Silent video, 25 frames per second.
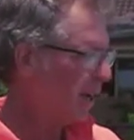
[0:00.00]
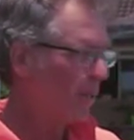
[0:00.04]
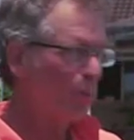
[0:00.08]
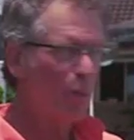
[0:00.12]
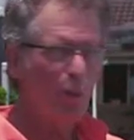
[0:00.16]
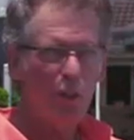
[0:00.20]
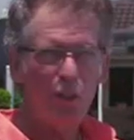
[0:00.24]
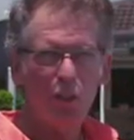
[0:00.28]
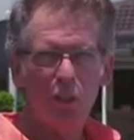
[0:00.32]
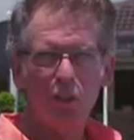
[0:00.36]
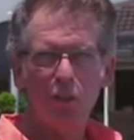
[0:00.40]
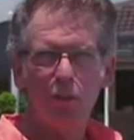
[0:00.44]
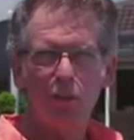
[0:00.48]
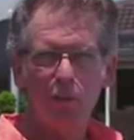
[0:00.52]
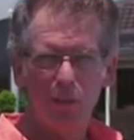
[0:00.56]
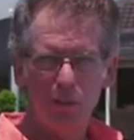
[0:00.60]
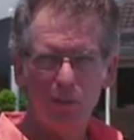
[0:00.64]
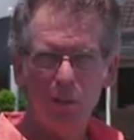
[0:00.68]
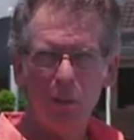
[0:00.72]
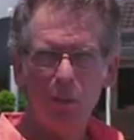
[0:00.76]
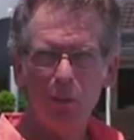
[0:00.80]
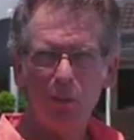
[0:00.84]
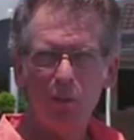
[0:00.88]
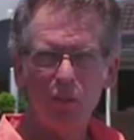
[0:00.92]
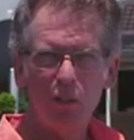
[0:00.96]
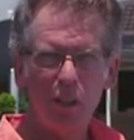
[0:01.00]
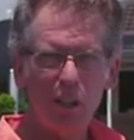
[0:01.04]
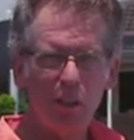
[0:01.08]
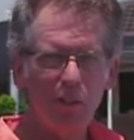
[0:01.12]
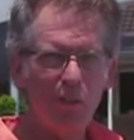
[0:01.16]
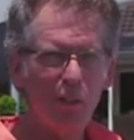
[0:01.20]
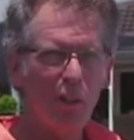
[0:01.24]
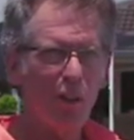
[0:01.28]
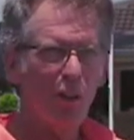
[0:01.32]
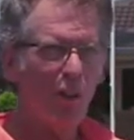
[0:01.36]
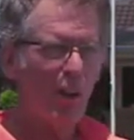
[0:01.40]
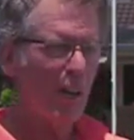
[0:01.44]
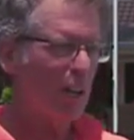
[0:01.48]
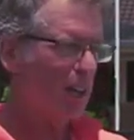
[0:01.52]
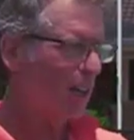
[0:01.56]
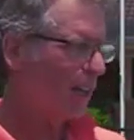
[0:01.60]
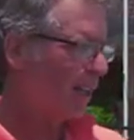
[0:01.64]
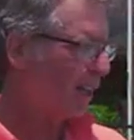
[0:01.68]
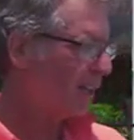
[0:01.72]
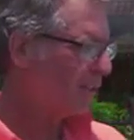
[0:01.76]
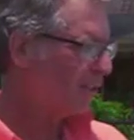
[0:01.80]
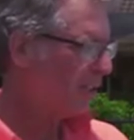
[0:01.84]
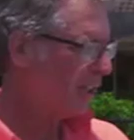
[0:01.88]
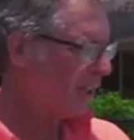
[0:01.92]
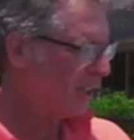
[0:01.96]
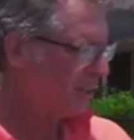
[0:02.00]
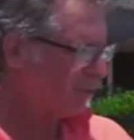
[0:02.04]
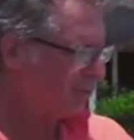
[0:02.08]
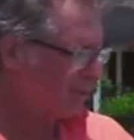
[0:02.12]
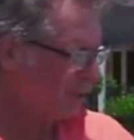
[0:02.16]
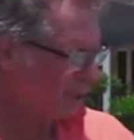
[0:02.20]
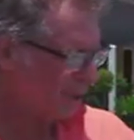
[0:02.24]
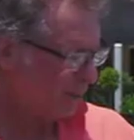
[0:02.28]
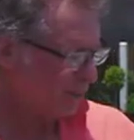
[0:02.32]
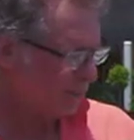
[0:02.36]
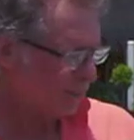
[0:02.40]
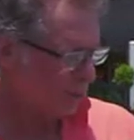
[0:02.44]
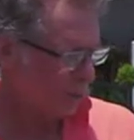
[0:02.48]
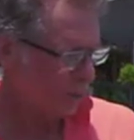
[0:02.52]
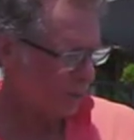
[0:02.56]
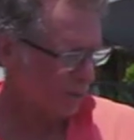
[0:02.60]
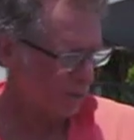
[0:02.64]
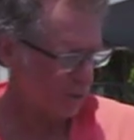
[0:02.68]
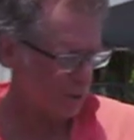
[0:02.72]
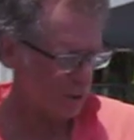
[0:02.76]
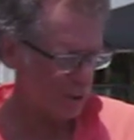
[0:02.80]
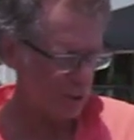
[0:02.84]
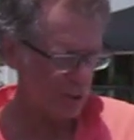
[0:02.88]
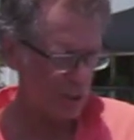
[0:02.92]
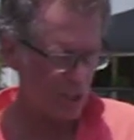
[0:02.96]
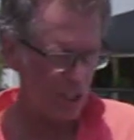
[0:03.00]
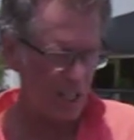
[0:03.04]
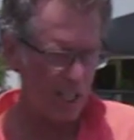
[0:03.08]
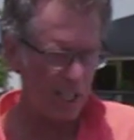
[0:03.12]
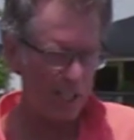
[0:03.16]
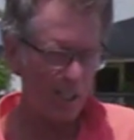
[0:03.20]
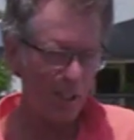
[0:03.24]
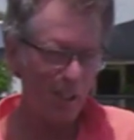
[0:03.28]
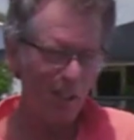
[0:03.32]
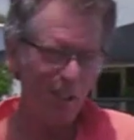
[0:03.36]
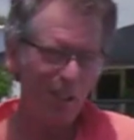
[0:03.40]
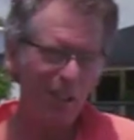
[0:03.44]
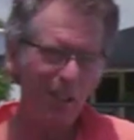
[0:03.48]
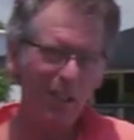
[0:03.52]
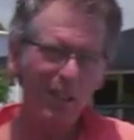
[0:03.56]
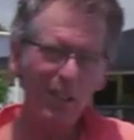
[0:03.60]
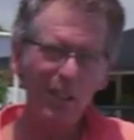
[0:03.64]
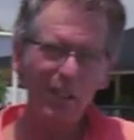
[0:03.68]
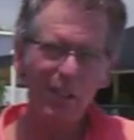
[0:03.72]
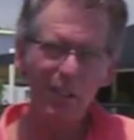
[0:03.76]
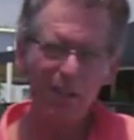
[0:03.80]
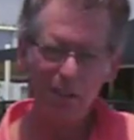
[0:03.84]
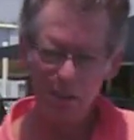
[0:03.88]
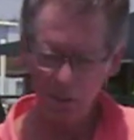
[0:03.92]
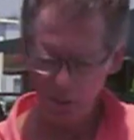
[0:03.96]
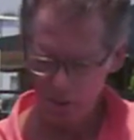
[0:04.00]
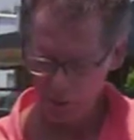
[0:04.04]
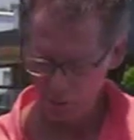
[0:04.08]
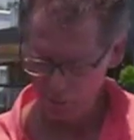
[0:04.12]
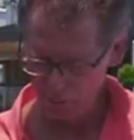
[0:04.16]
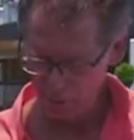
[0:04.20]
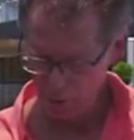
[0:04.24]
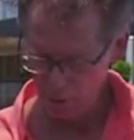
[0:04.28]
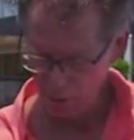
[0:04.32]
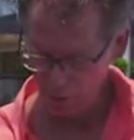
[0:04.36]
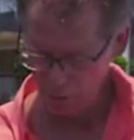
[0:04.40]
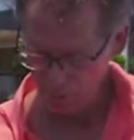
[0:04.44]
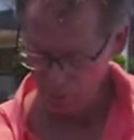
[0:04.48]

which is 50% of the line class. Now it's really important to check the reel